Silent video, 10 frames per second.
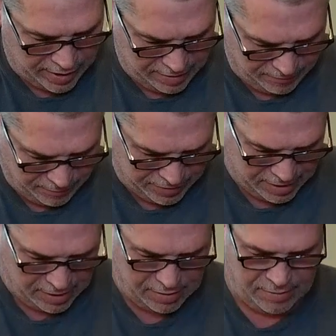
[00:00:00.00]
light for
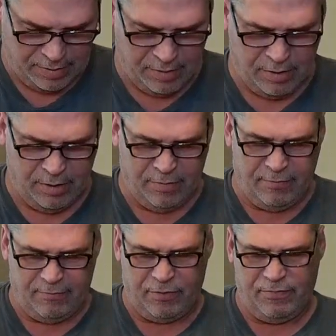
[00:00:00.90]
the
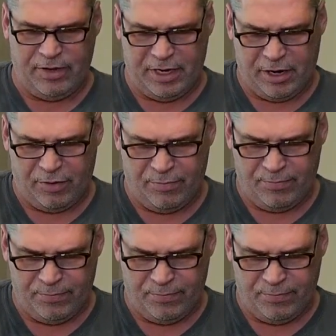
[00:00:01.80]
video.